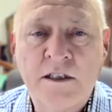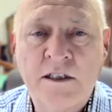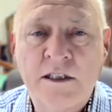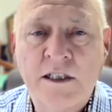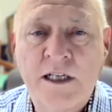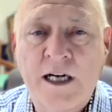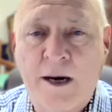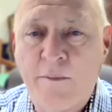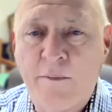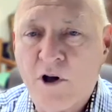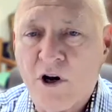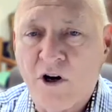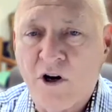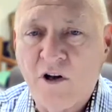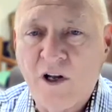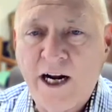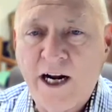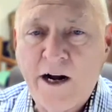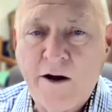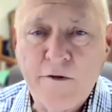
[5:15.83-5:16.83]
I'm going to
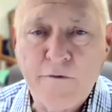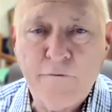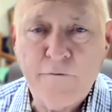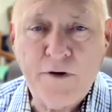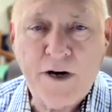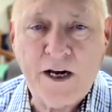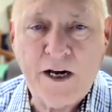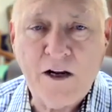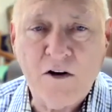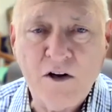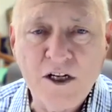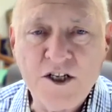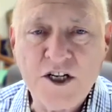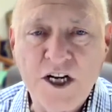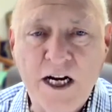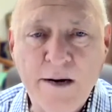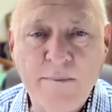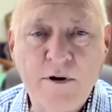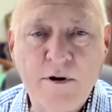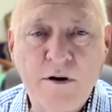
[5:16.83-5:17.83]
allow the final
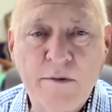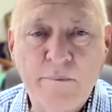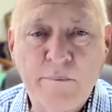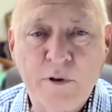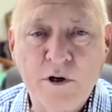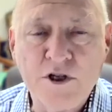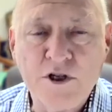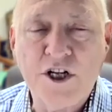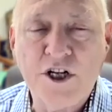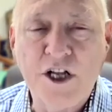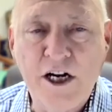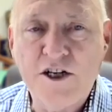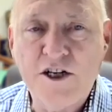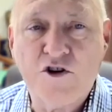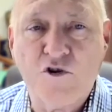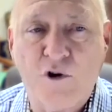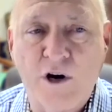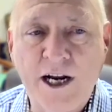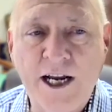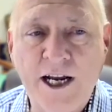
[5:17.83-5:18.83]
exam percentage
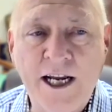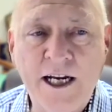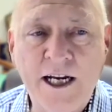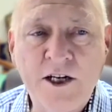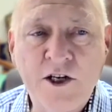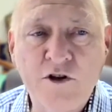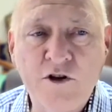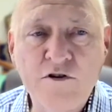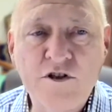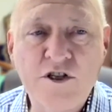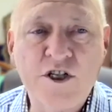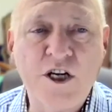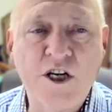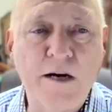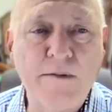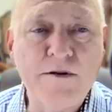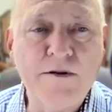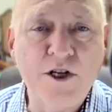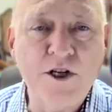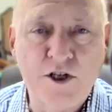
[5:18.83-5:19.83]
grade to
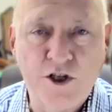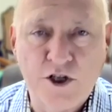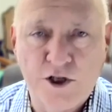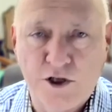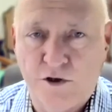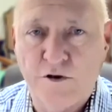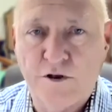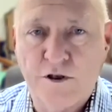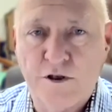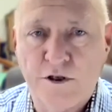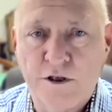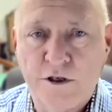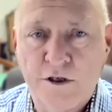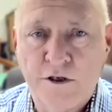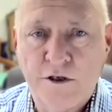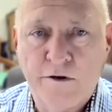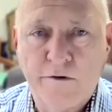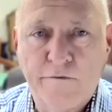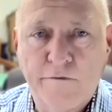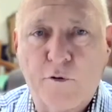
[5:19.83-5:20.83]
substitute
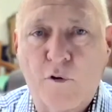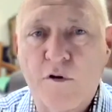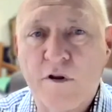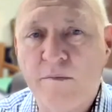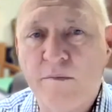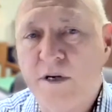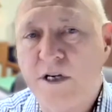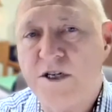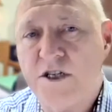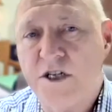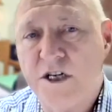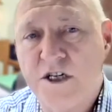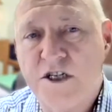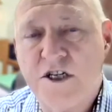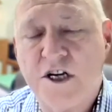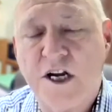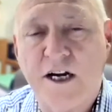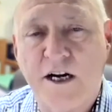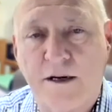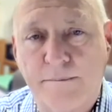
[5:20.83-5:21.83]
for the missed
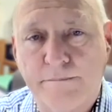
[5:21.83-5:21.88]
exam.